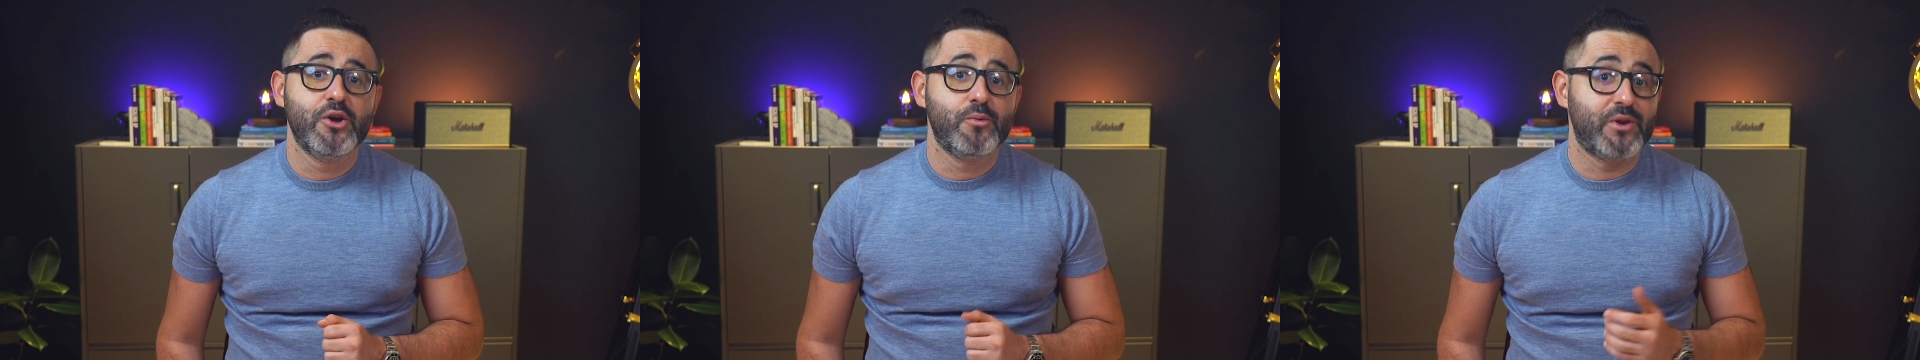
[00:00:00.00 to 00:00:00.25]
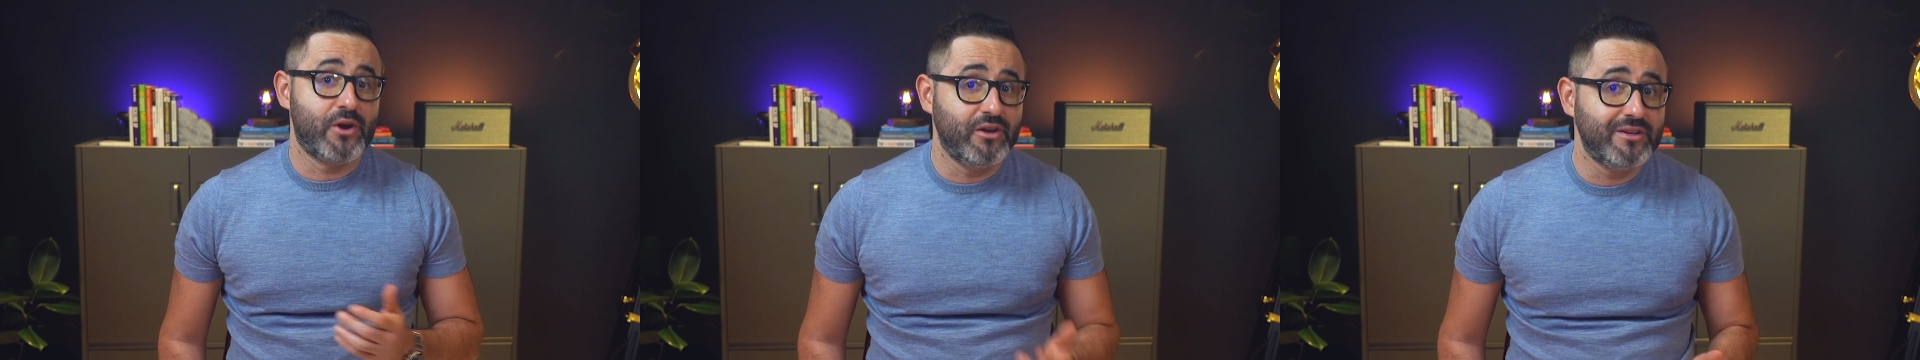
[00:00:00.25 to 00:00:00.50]

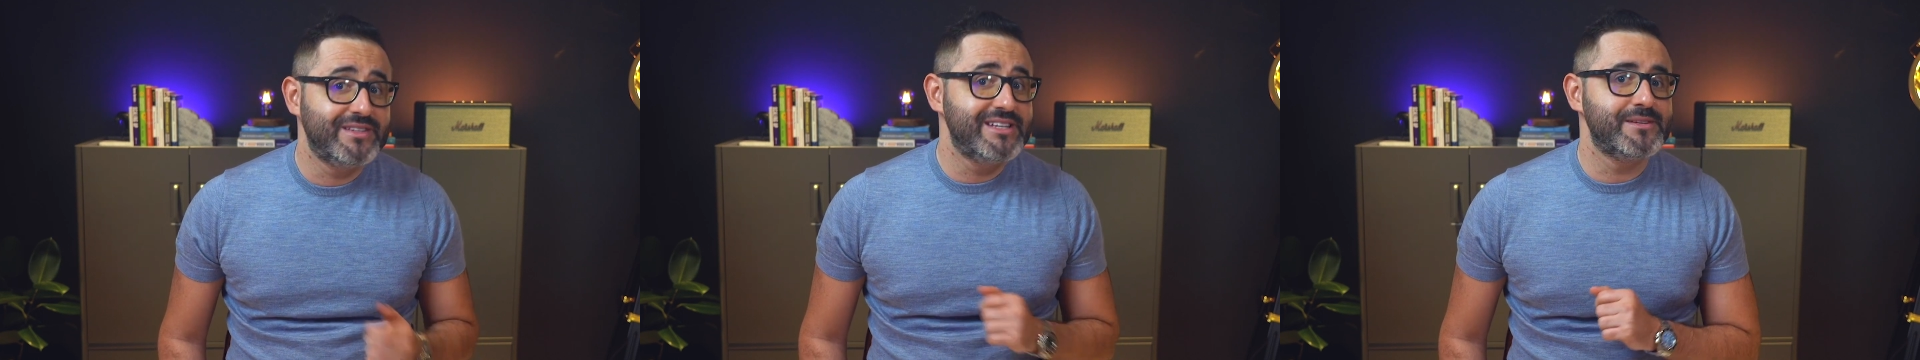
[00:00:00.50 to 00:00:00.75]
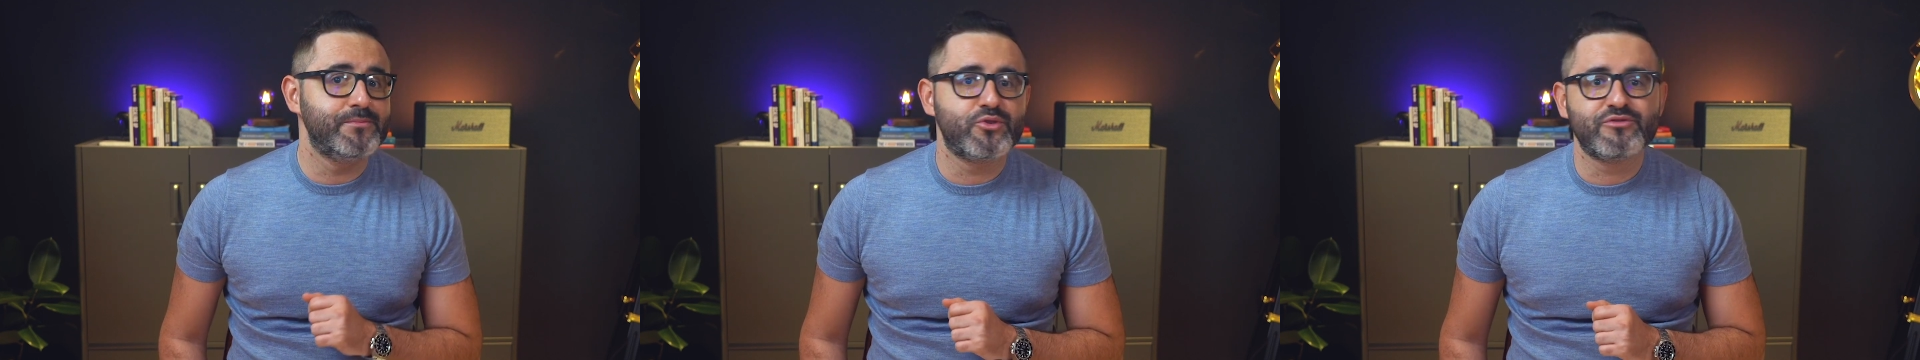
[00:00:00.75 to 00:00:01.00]
With all of these
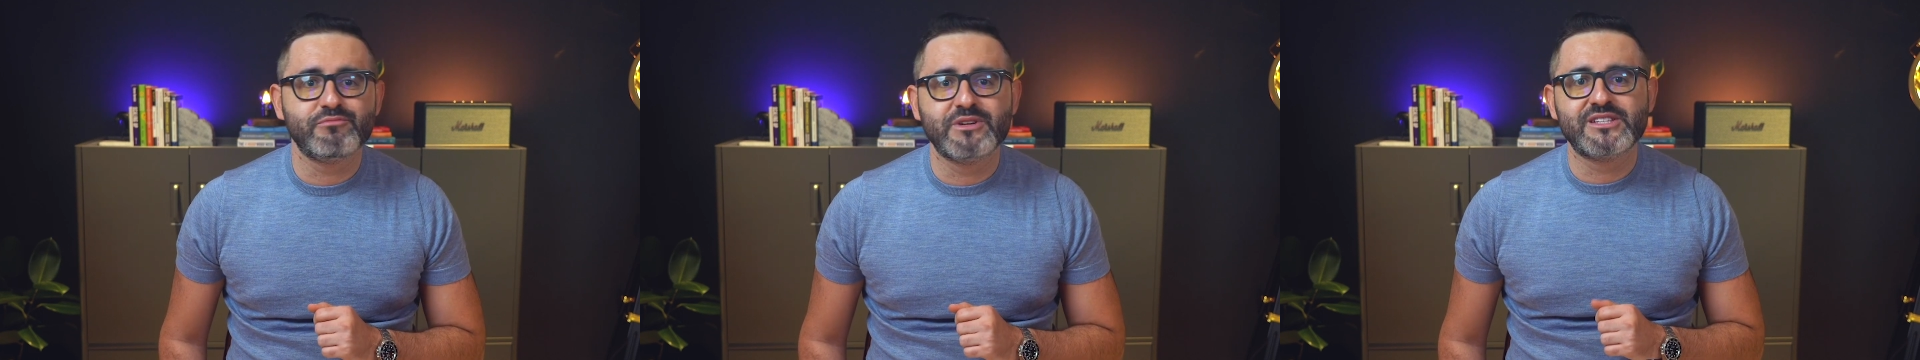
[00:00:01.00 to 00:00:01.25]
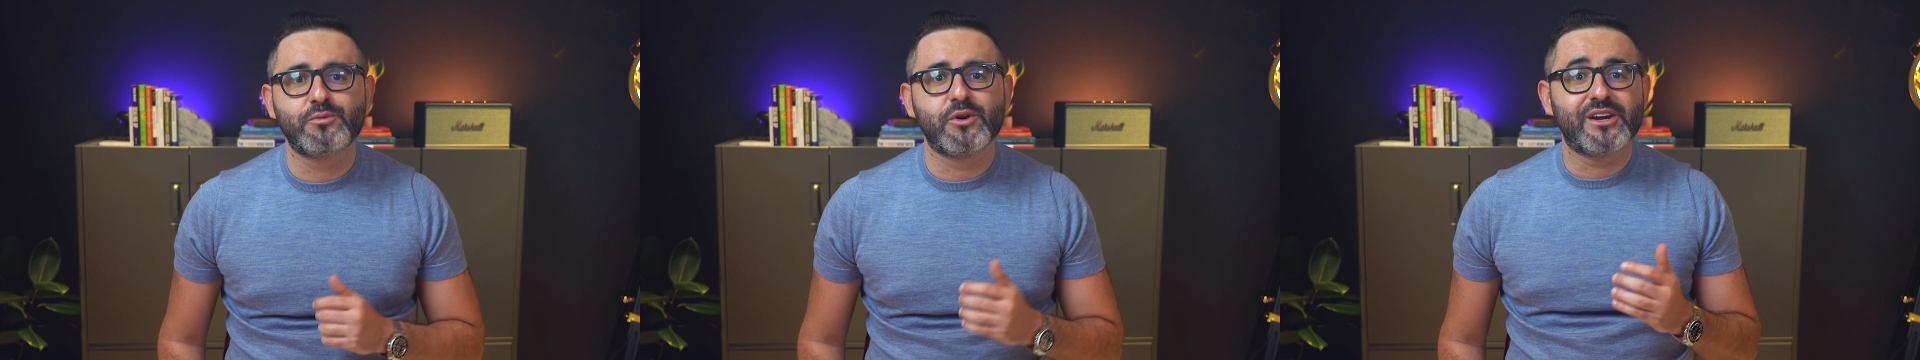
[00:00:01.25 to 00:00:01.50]

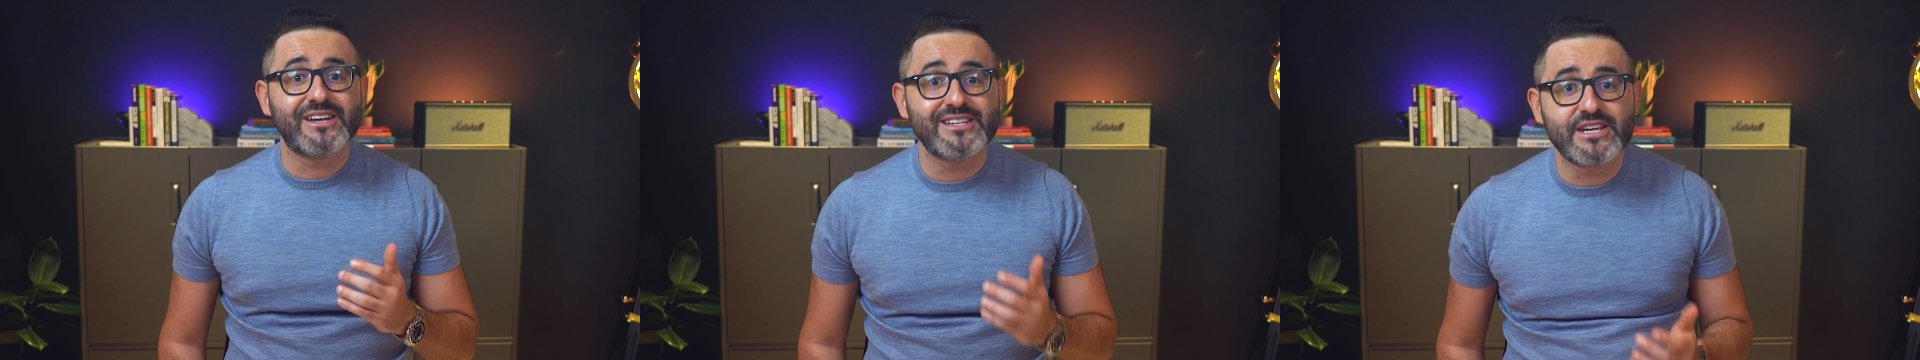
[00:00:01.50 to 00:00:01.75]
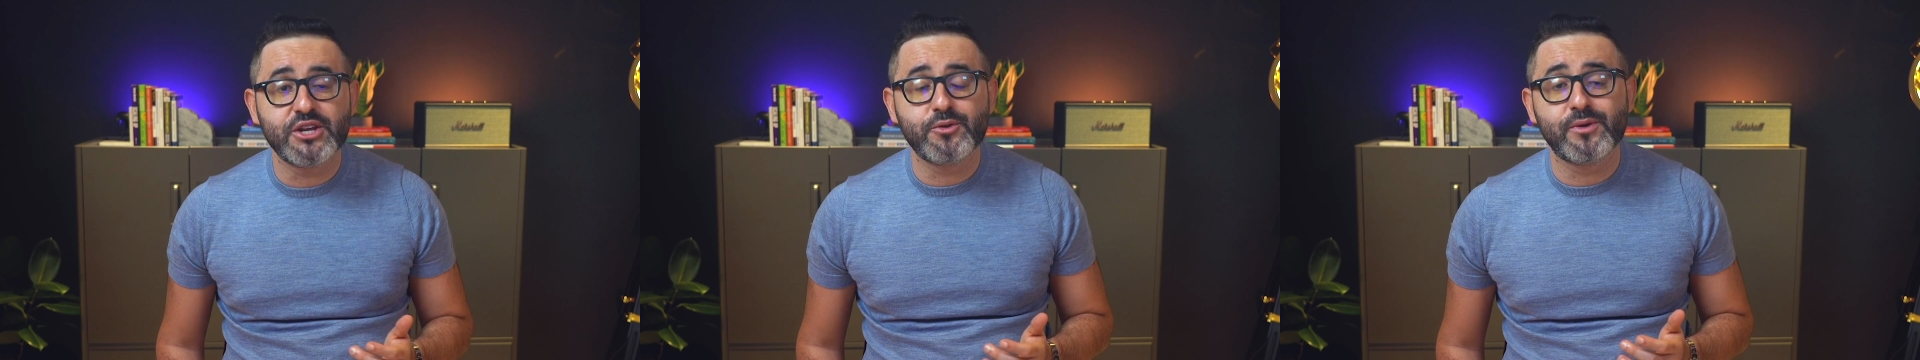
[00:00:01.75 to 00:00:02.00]
improvements, we're
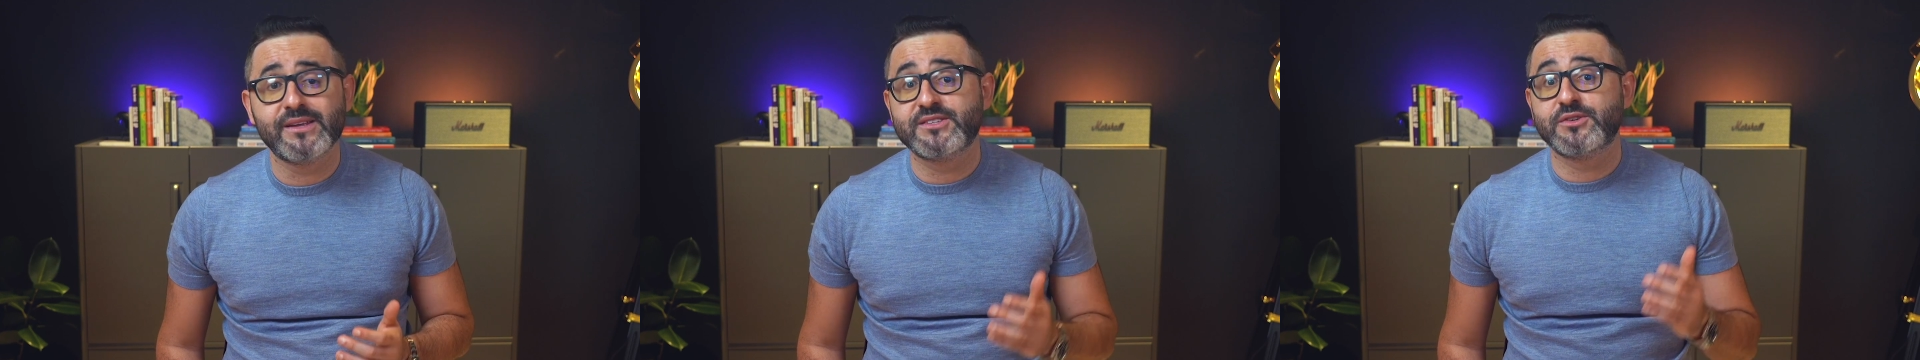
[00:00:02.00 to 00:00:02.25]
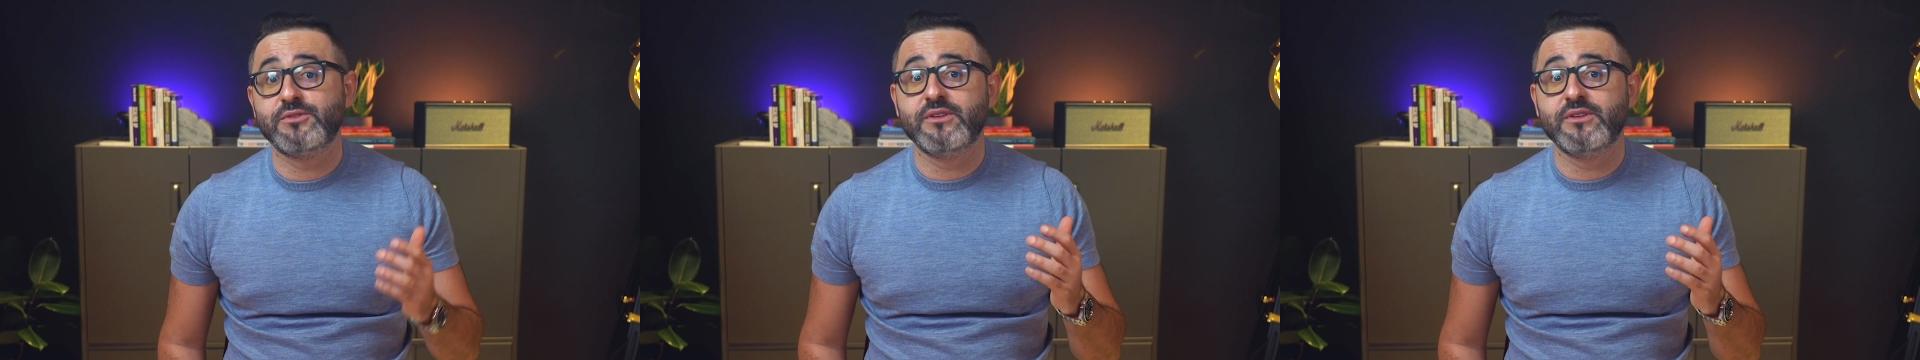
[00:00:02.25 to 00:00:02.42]
continuing to